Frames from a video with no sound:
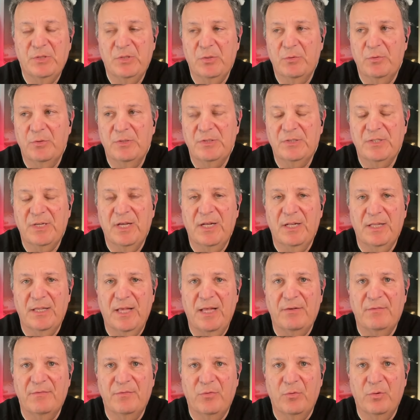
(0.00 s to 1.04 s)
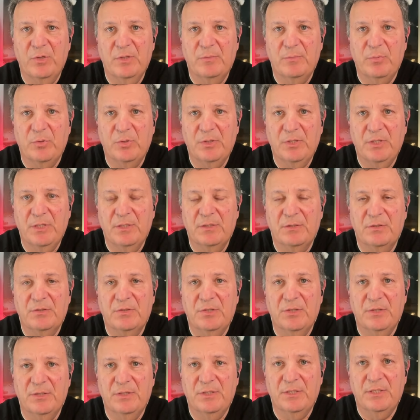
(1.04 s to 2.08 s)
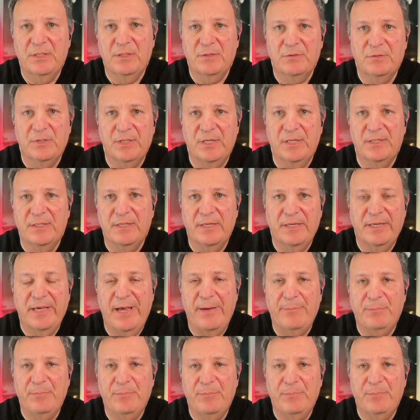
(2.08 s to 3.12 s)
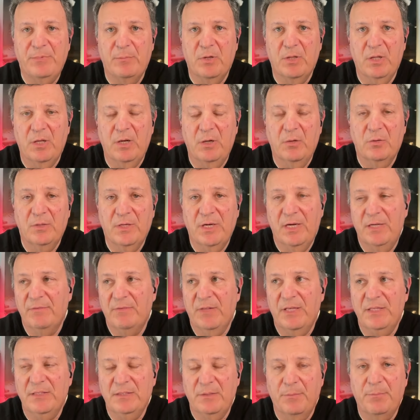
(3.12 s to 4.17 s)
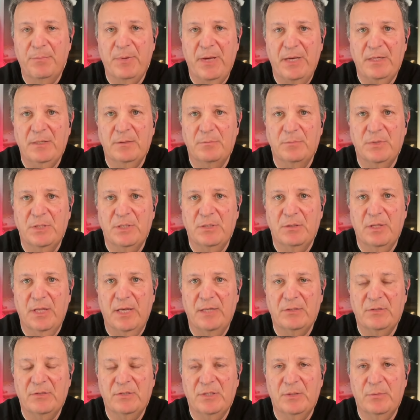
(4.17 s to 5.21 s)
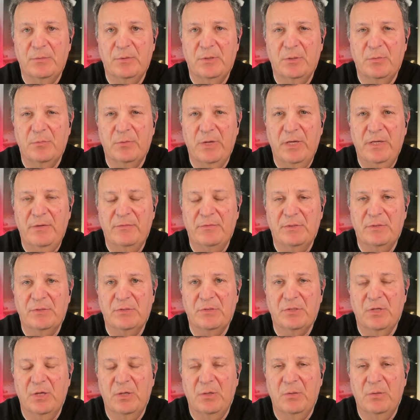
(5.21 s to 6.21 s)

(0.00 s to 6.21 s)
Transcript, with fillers: I'm sure it's got a lot of voidable years to the deal to get the cap number low, kind of like the Beckham deal last year with the Ravens.